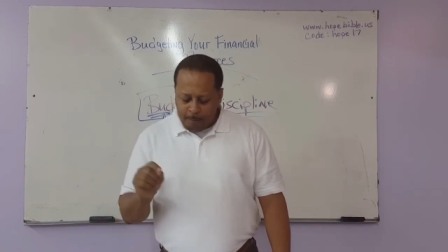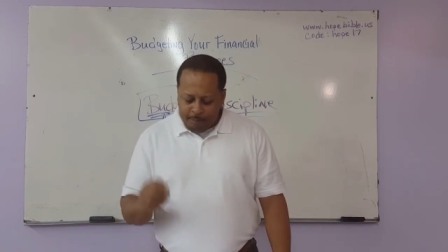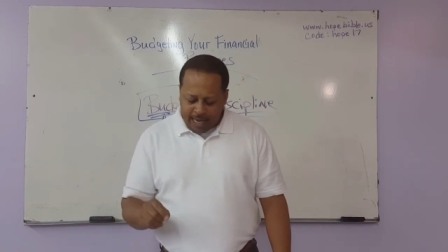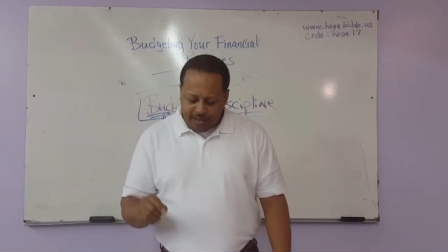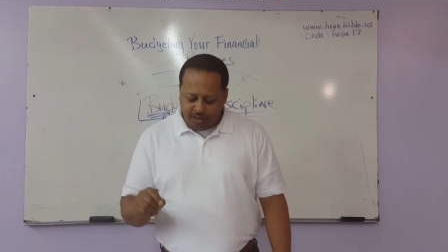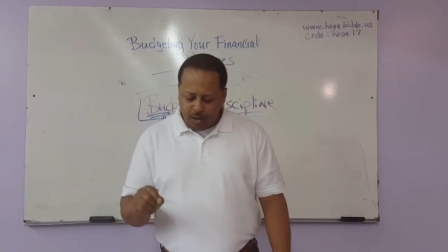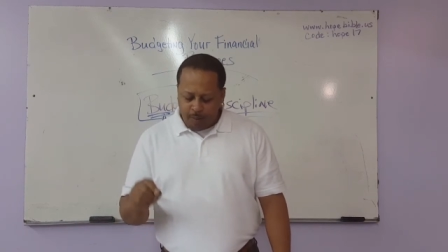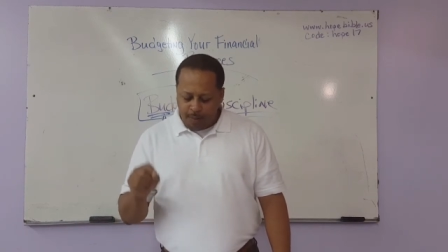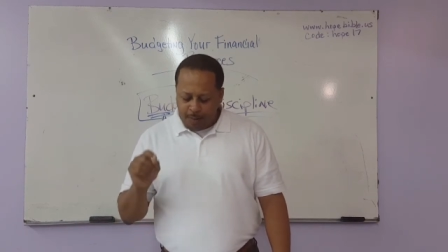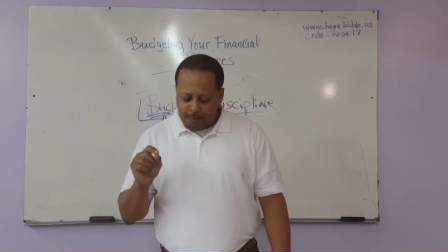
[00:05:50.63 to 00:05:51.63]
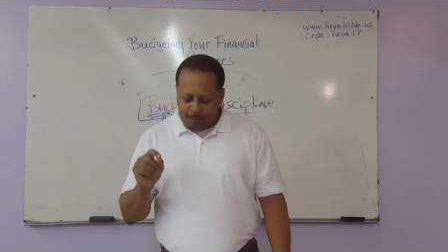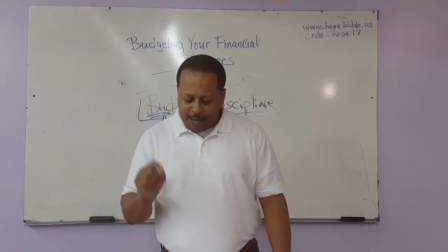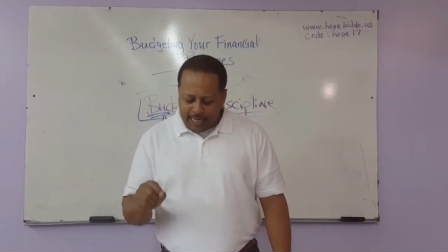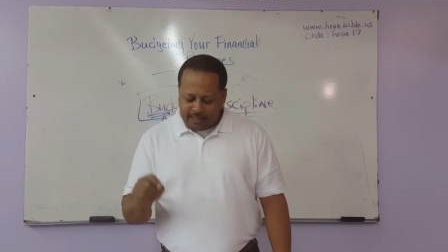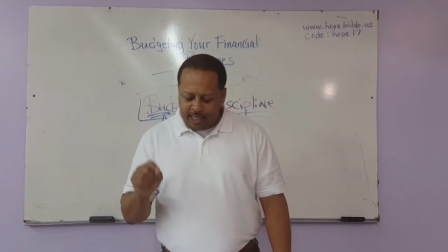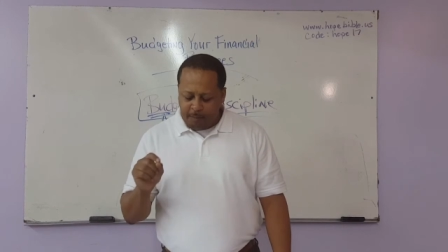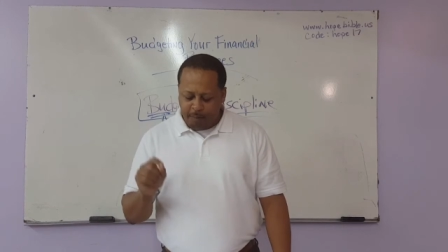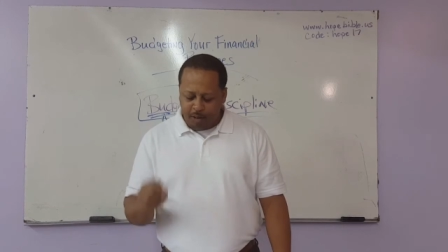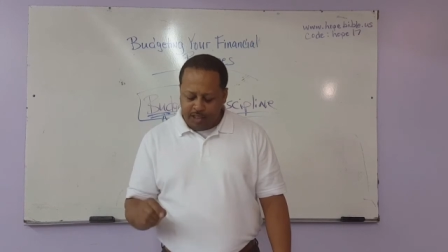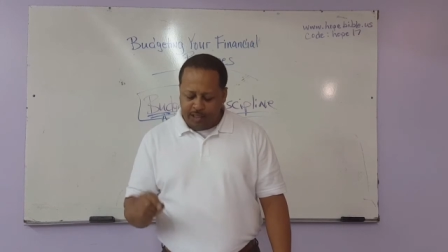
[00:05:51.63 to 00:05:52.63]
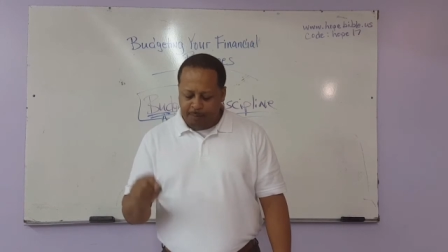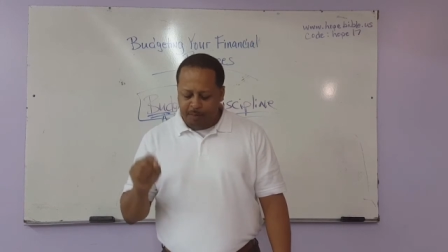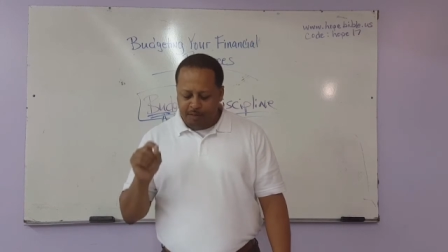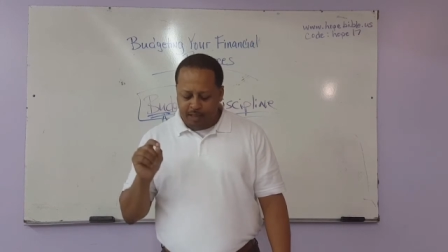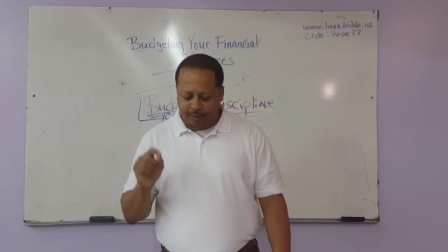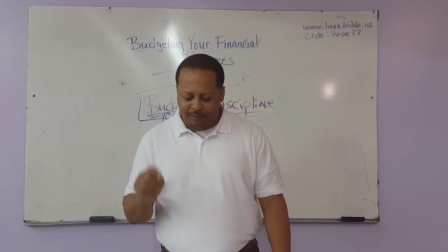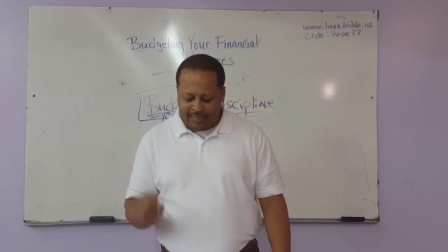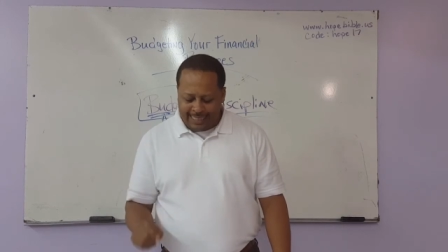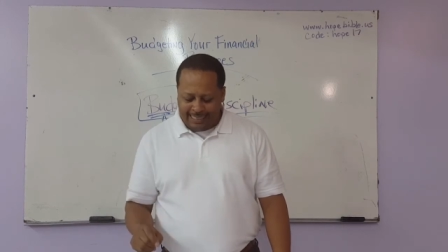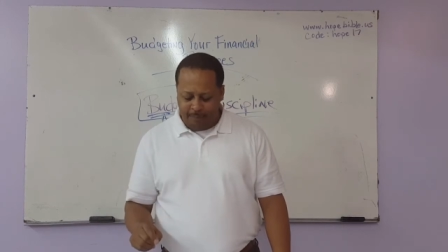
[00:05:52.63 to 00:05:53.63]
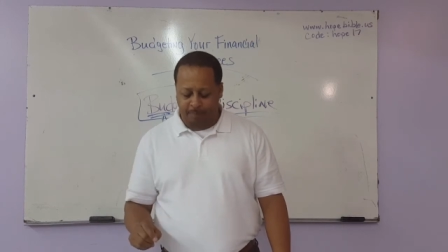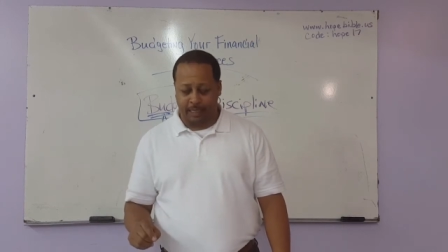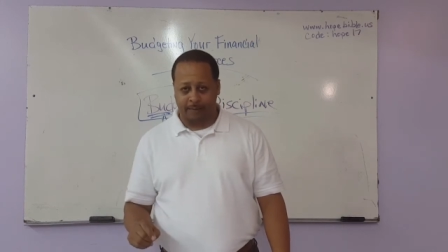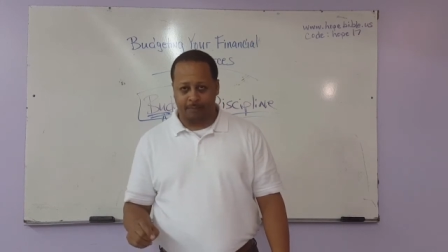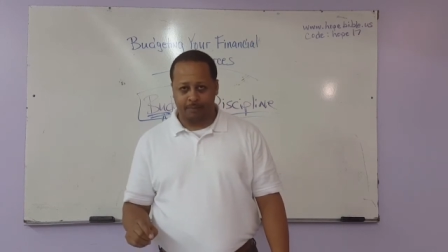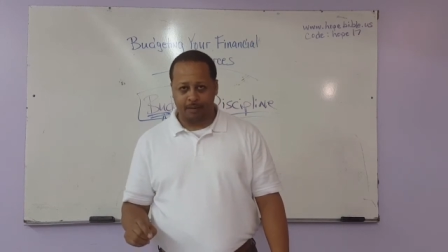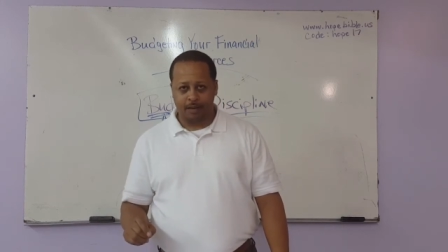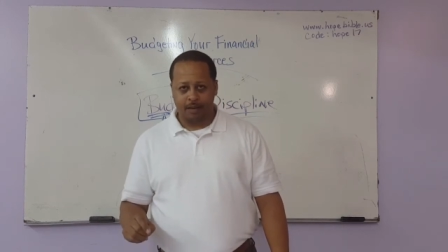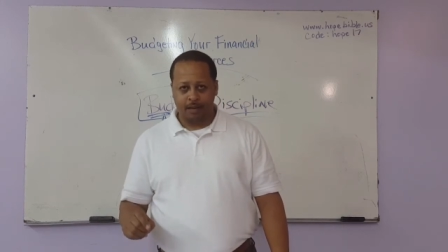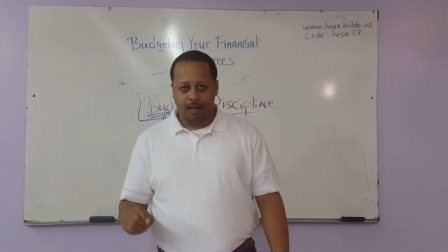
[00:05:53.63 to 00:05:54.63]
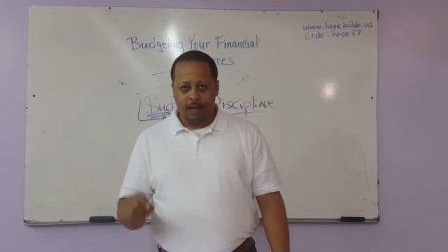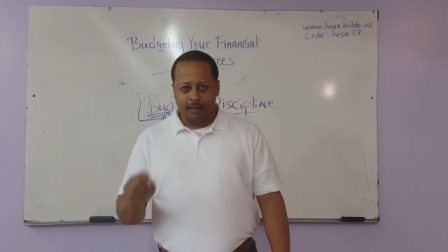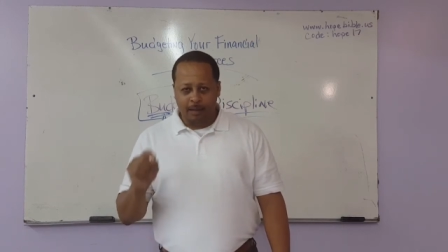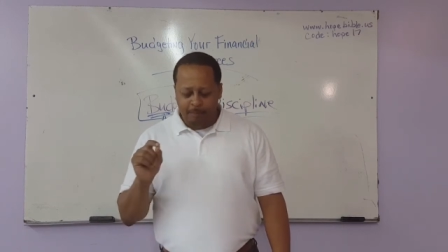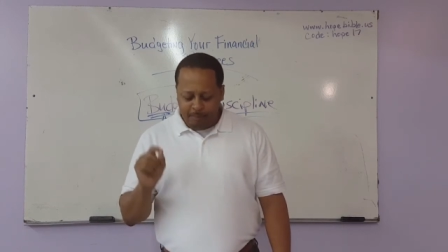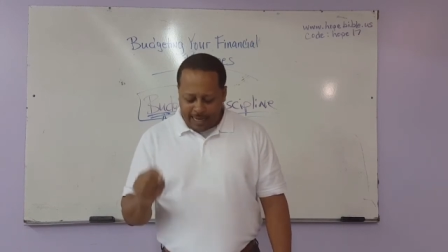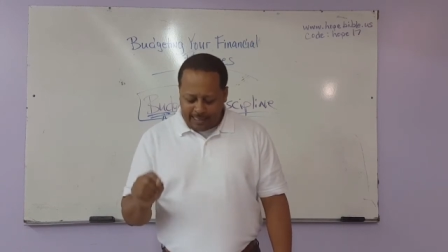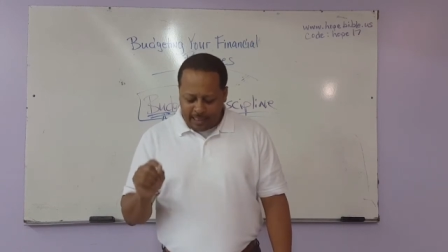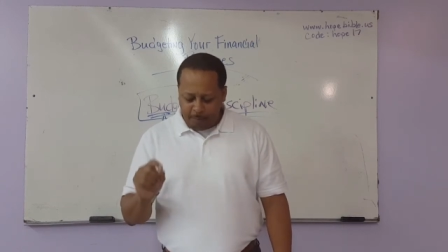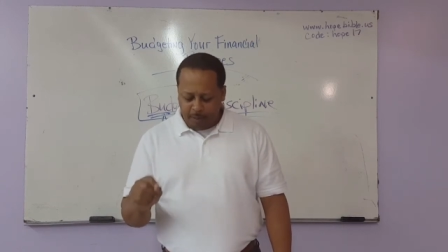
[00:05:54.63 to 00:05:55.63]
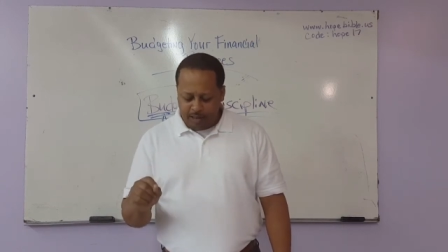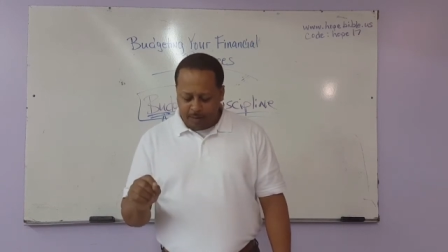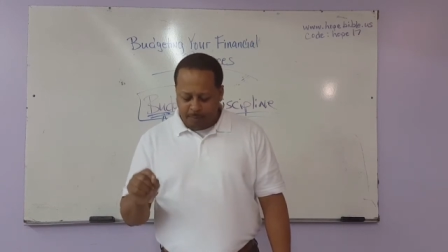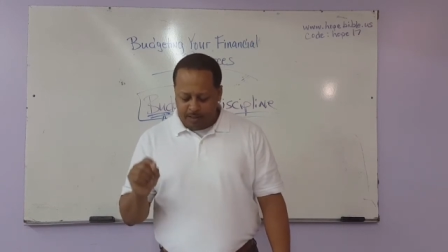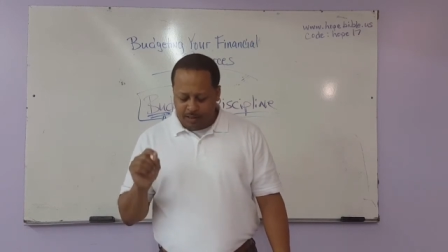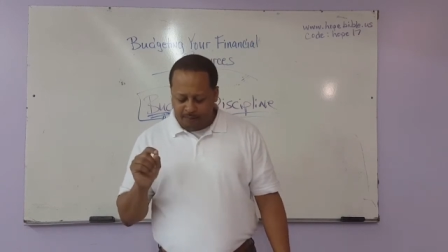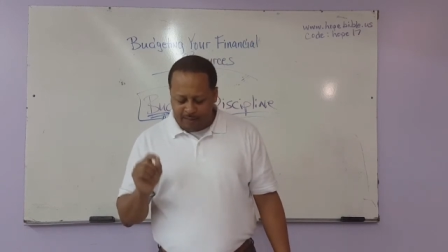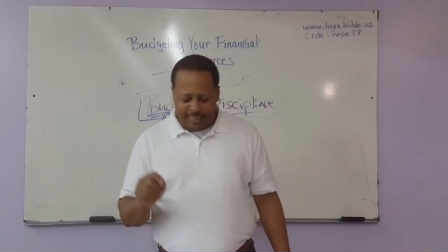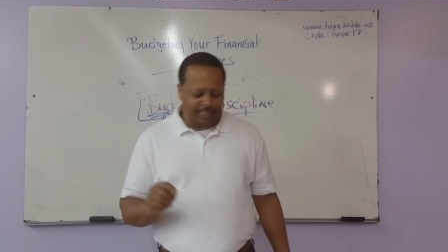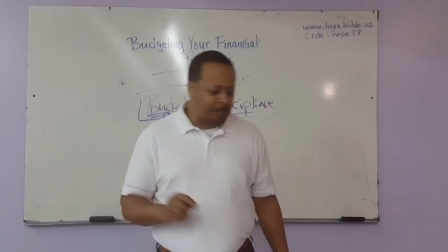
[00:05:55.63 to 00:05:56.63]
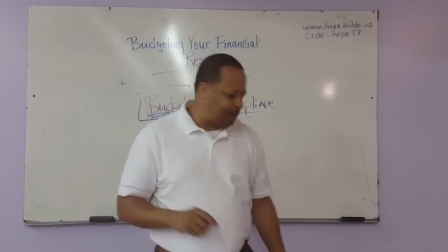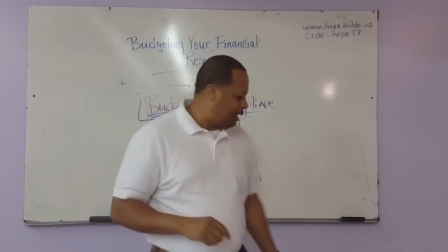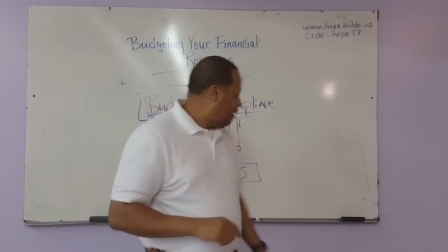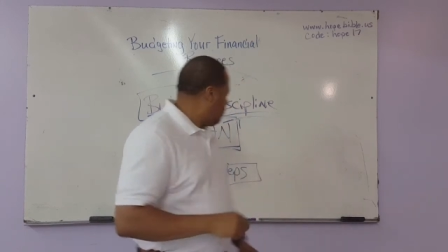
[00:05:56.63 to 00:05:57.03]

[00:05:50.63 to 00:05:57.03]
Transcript: based on the basic principles of discipline. The basic principles of discipline.